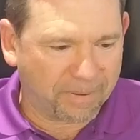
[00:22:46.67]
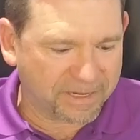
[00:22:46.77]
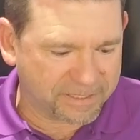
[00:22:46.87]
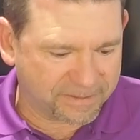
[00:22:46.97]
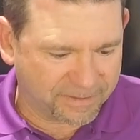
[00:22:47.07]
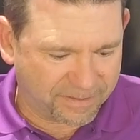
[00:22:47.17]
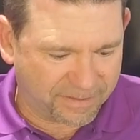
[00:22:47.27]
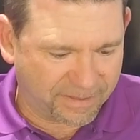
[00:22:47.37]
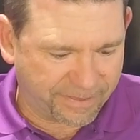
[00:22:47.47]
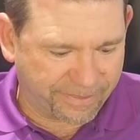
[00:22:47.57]
biggest
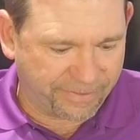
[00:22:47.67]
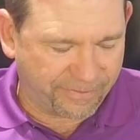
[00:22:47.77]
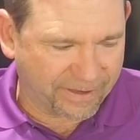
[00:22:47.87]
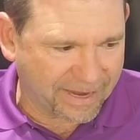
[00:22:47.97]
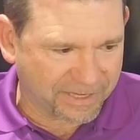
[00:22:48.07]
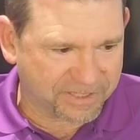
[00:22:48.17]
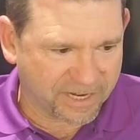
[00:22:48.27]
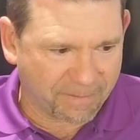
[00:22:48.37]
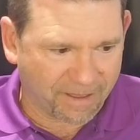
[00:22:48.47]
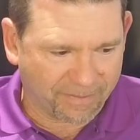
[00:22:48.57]
thing I can
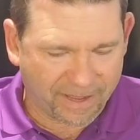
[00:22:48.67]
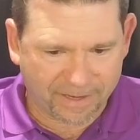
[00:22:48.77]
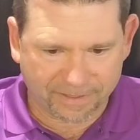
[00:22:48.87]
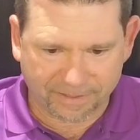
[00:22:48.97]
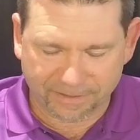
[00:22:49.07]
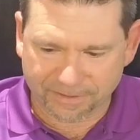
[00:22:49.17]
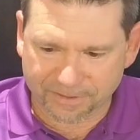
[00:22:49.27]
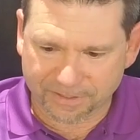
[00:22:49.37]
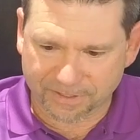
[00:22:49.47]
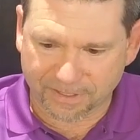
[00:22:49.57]
say about that
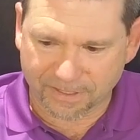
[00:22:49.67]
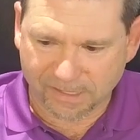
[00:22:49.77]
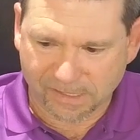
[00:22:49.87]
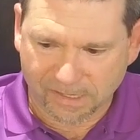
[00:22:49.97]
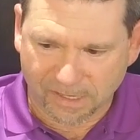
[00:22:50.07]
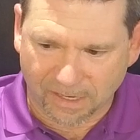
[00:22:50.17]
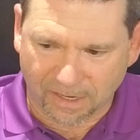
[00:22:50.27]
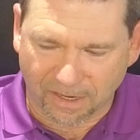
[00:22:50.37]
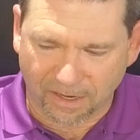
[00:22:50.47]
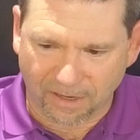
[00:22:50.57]
is
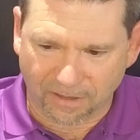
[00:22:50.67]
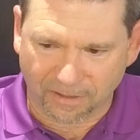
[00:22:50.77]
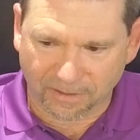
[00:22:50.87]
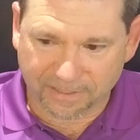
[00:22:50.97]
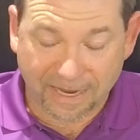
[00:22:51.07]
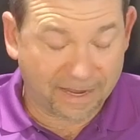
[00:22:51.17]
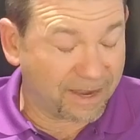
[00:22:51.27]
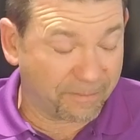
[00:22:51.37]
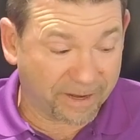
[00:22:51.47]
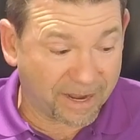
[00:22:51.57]
because
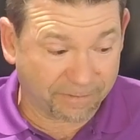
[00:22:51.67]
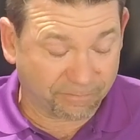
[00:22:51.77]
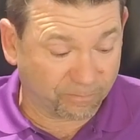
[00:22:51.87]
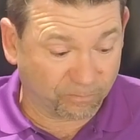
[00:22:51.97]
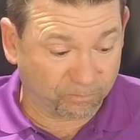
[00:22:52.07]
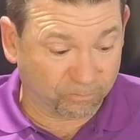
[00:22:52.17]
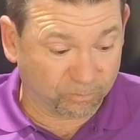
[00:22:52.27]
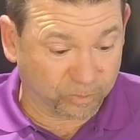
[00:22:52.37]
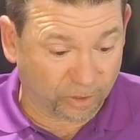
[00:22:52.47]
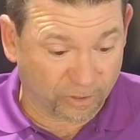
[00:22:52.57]
I
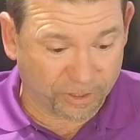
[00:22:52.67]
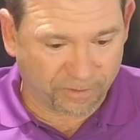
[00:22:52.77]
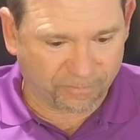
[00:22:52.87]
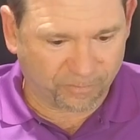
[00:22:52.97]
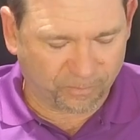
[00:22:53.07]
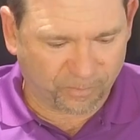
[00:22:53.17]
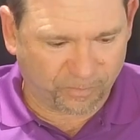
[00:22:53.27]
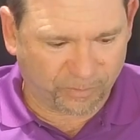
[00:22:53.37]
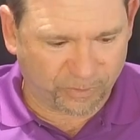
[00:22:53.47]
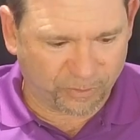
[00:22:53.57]
learned
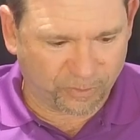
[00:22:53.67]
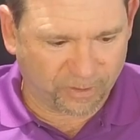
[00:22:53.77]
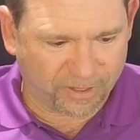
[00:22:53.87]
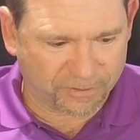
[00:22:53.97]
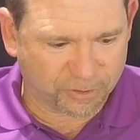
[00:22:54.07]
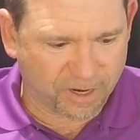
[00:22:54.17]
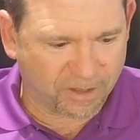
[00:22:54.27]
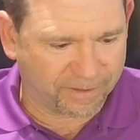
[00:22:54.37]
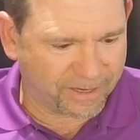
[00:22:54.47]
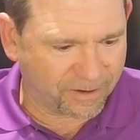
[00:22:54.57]
through a lot of
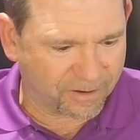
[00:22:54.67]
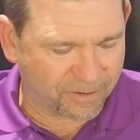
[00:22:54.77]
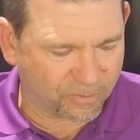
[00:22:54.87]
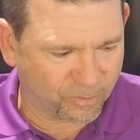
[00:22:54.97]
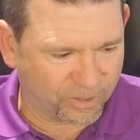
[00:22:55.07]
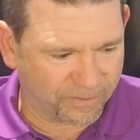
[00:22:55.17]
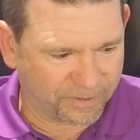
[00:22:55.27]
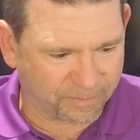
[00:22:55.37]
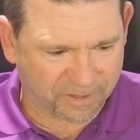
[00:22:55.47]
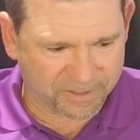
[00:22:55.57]
trial and error with
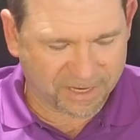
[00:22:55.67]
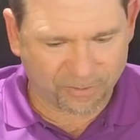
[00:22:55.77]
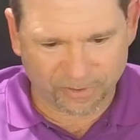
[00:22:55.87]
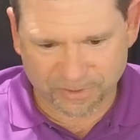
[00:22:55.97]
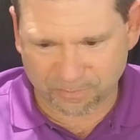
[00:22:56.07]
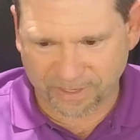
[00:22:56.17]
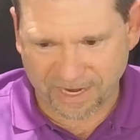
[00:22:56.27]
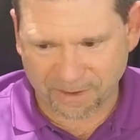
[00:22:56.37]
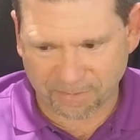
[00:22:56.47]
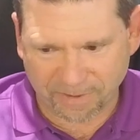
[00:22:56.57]
it because I
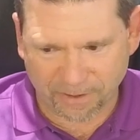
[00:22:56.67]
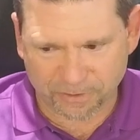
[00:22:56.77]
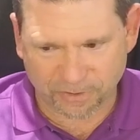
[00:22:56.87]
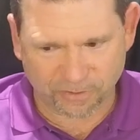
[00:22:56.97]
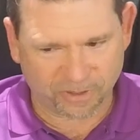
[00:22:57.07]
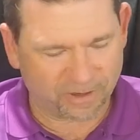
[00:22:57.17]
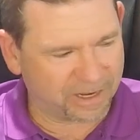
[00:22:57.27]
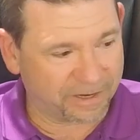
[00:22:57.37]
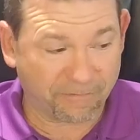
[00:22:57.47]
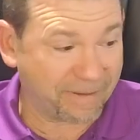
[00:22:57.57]
became the manager.
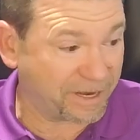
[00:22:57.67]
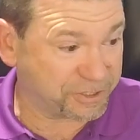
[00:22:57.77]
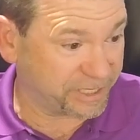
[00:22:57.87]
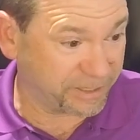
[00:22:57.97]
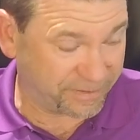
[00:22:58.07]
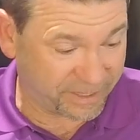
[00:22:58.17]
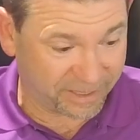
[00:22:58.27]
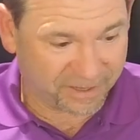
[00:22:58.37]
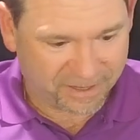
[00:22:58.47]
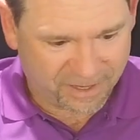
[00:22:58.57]
I never managed
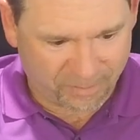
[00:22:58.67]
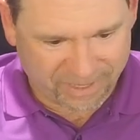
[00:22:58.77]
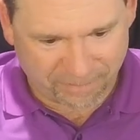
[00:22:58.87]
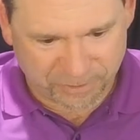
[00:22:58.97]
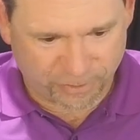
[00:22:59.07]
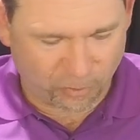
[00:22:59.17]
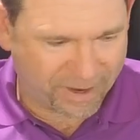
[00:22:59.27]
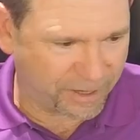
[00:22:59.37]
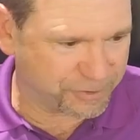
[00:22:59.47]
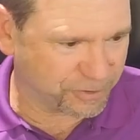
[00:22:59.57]
anything and became the general
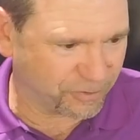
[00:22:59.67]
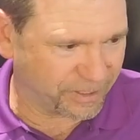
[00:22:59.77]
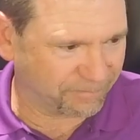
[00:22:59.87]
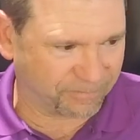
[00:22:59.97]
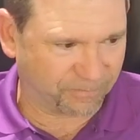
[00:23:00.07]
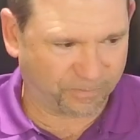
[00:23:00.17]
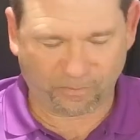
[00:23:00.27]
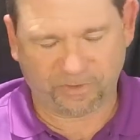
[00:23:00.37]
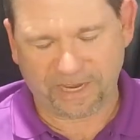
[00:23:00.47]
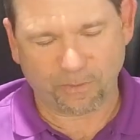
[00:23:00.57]
manager like
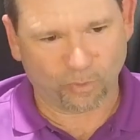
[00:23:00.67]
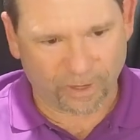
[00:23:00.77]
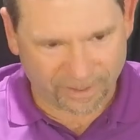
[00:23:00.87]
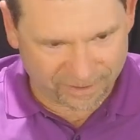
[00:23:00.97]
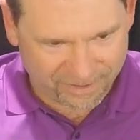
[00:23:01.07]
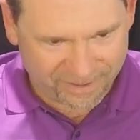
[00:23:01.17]
day one